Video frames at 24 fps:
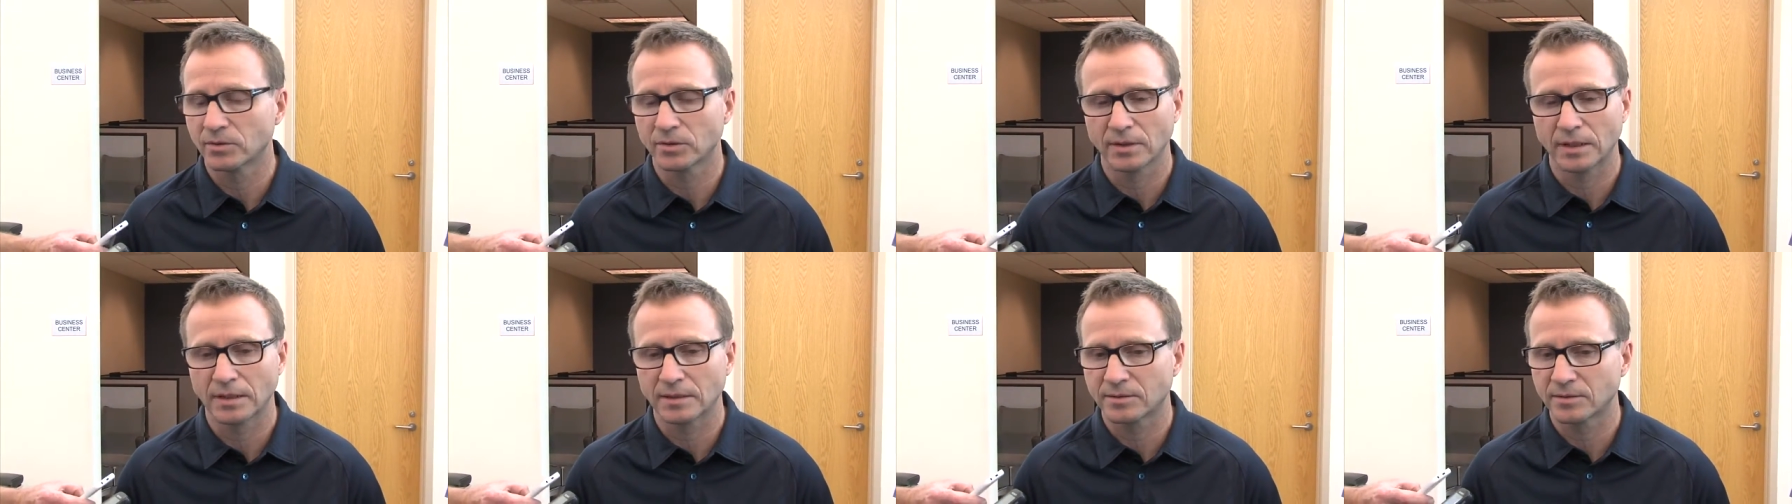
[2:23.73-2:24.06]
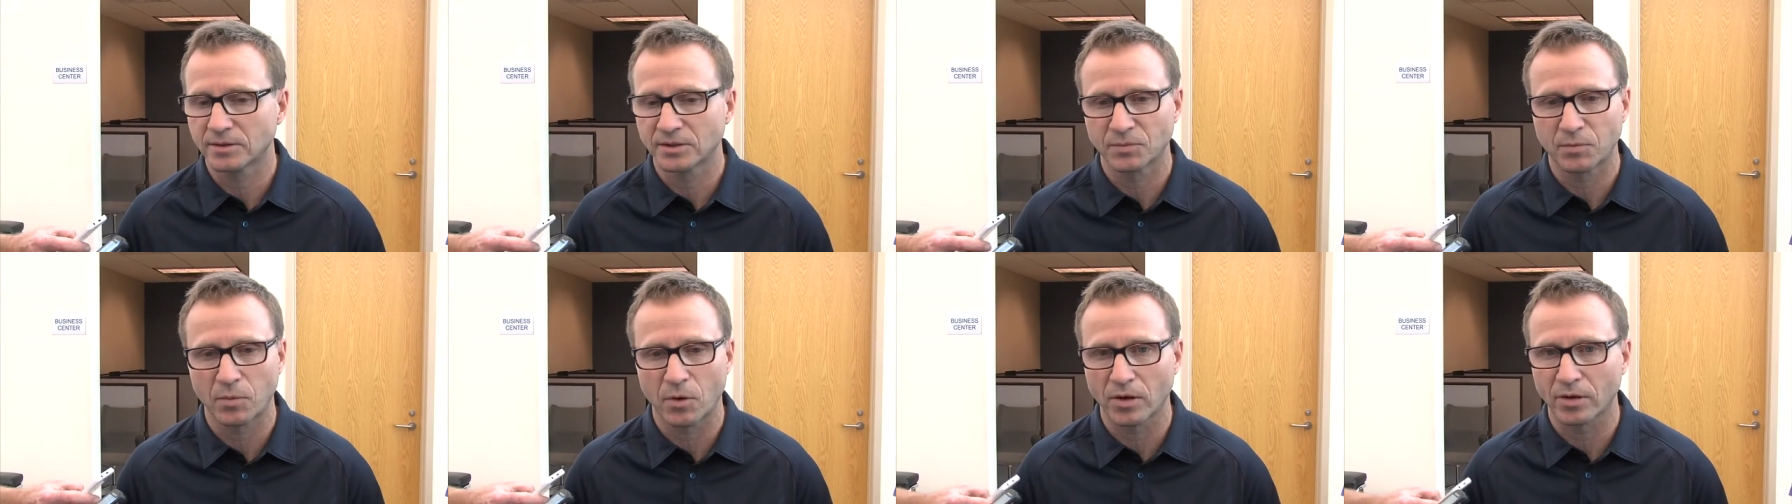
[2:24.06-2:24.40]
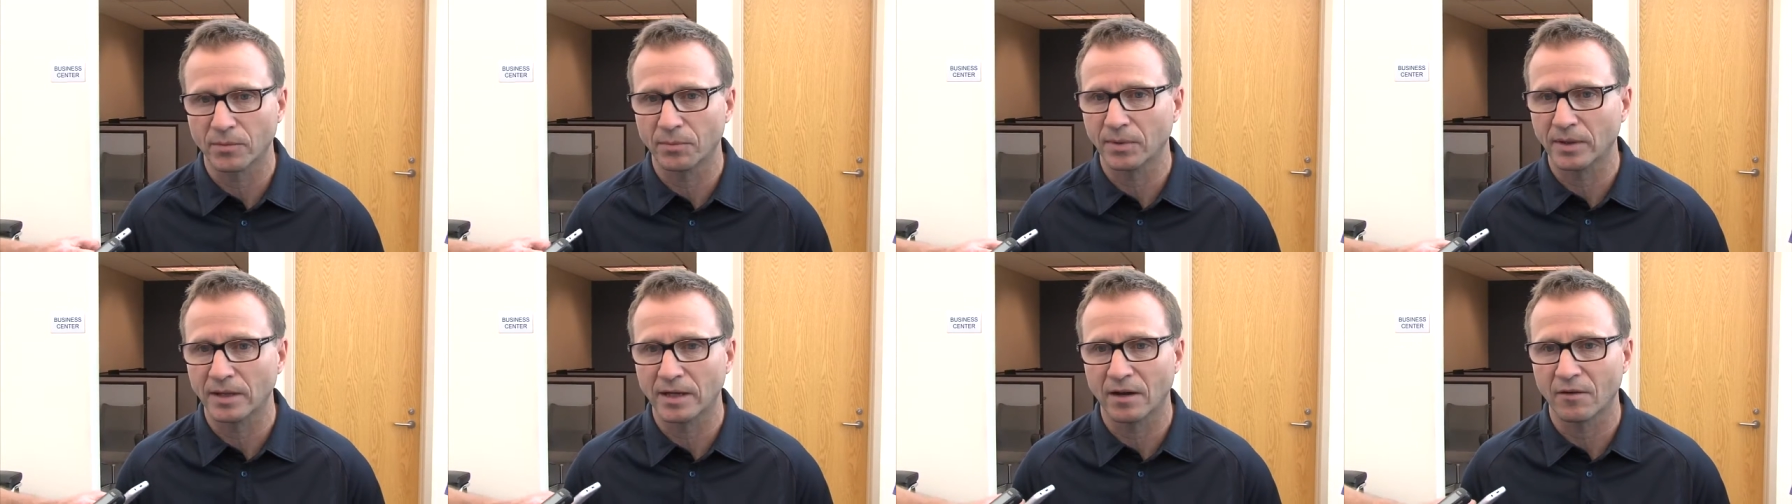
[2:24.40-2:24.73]
So that's just part
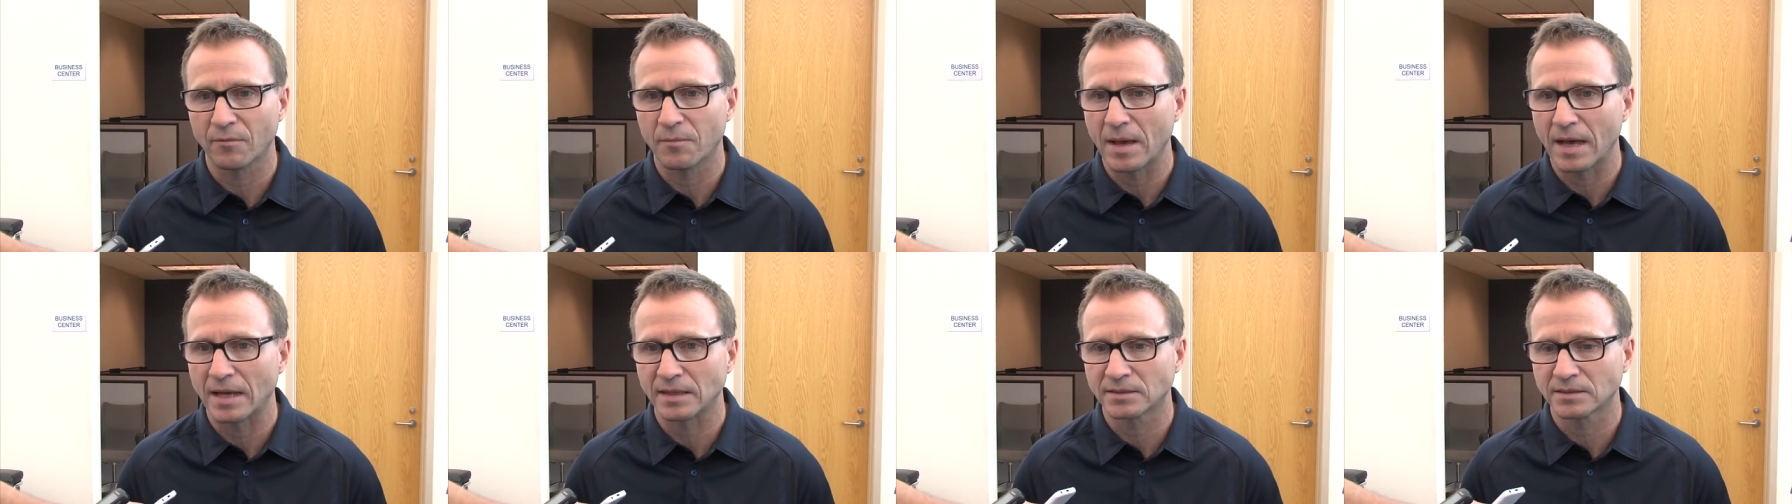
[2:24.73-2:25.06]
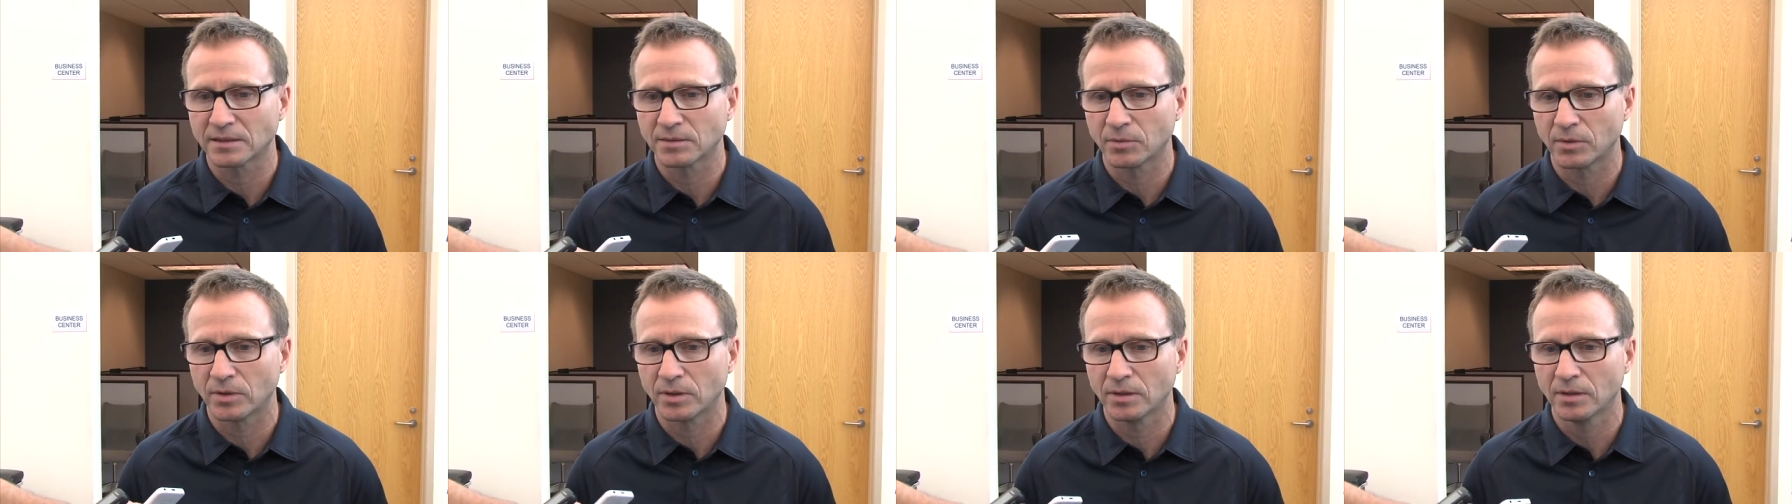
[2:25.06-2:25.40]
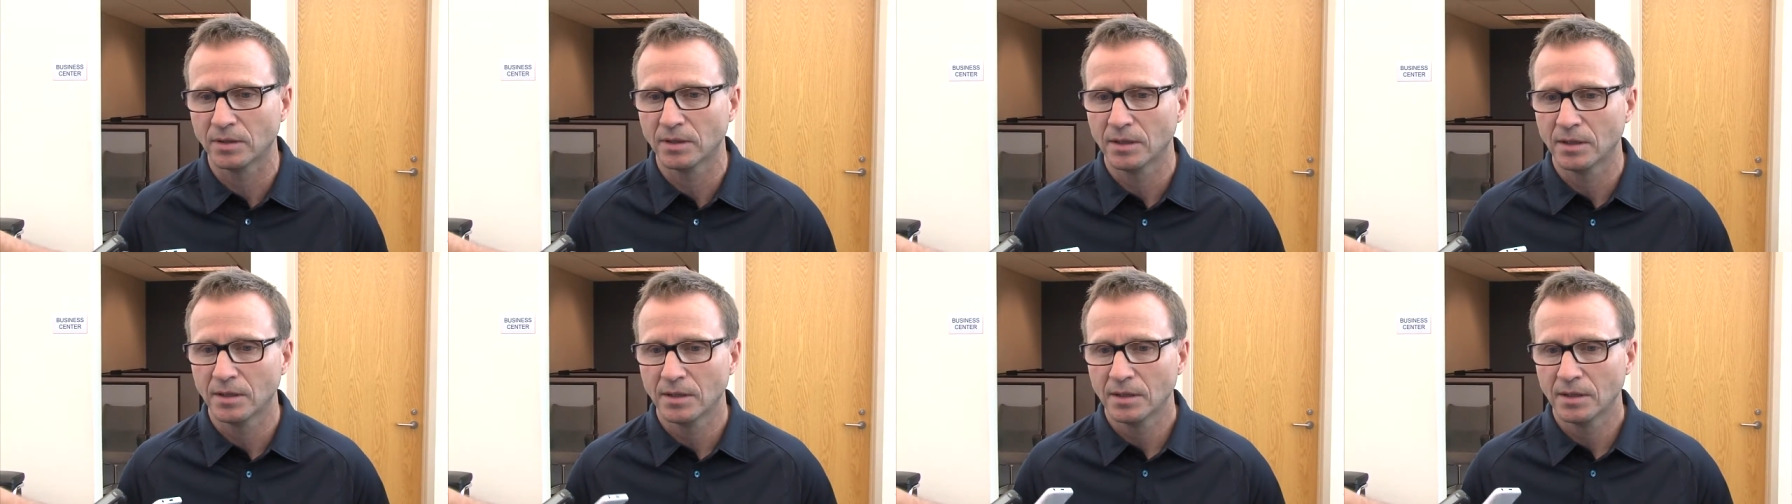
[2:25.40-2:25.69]
of playoff basketball